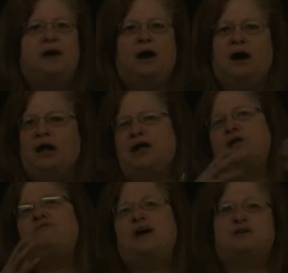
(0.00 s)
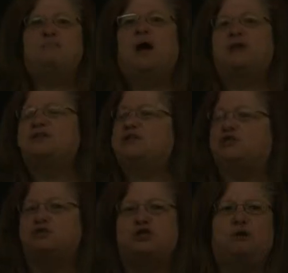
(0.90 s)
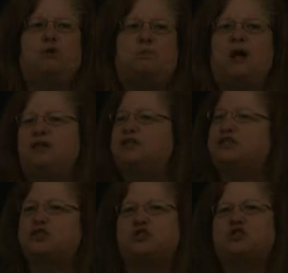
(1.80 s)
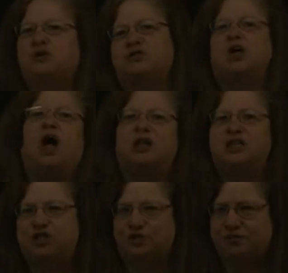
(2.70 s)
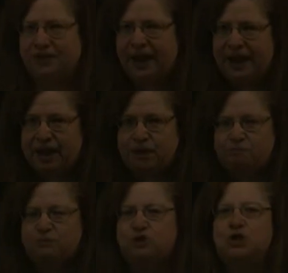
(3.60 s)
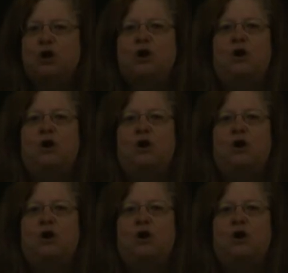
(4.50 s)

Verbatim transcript: Uh, and in fact, in politics, you see where politicians start to call each other names.